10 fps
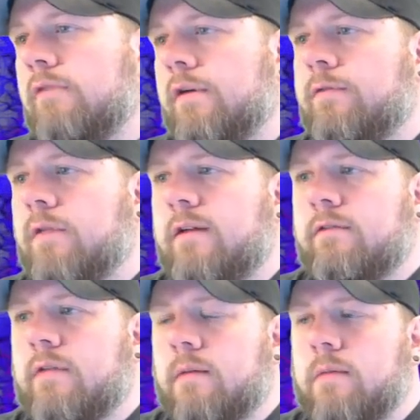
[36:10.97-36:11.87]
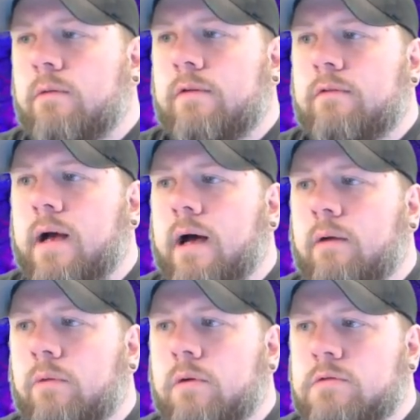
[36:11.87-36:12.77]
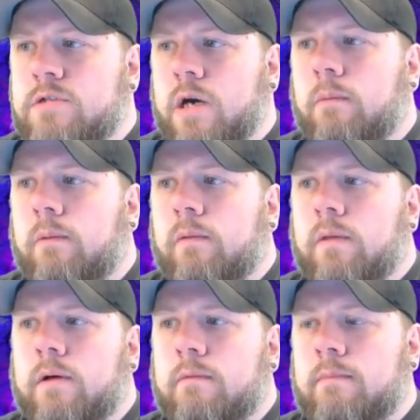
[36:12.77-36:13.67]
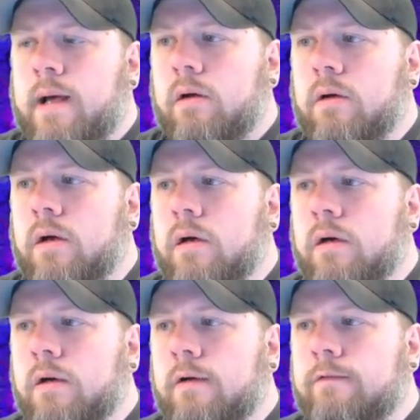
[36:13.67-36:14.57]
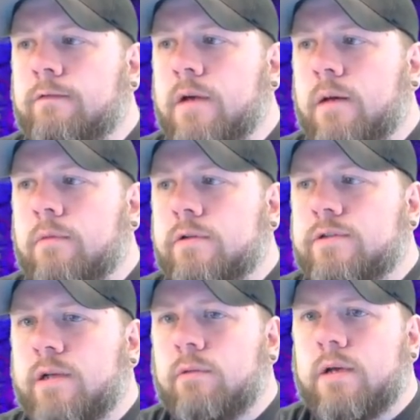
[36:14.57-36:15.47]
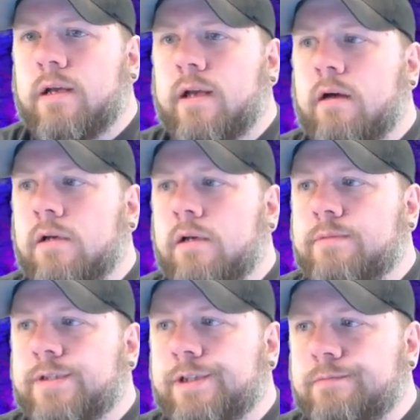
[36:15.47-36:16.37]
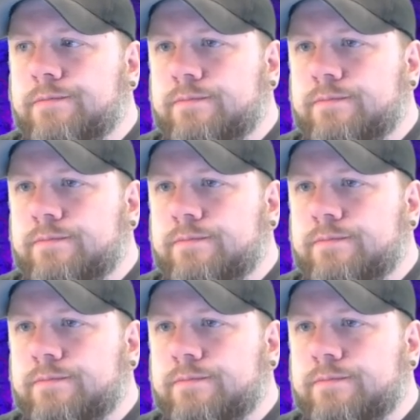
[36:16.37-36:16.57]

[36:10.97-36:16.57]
flip-flop that we've got will double the amount of numbers that we could count up to.